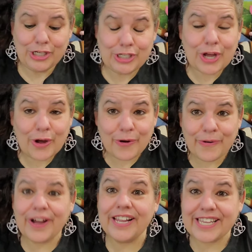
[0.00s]
too
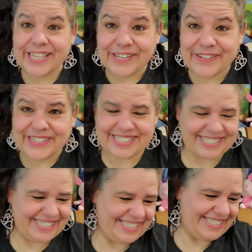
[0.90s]
cute,
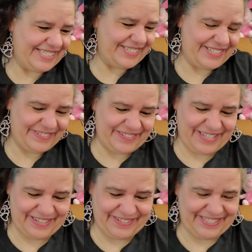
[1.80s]
too too
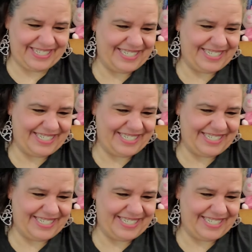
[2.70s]
cute.